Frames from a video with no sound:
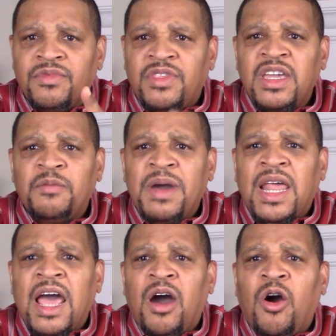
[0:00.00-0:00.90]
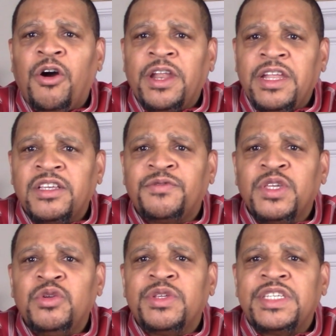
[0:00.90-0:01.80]
Think about how hard it is for
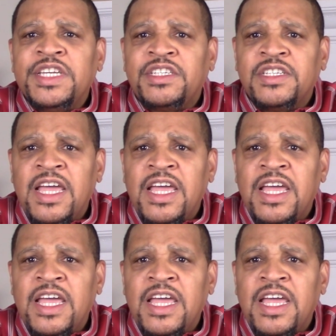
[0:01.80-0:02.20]
you to teach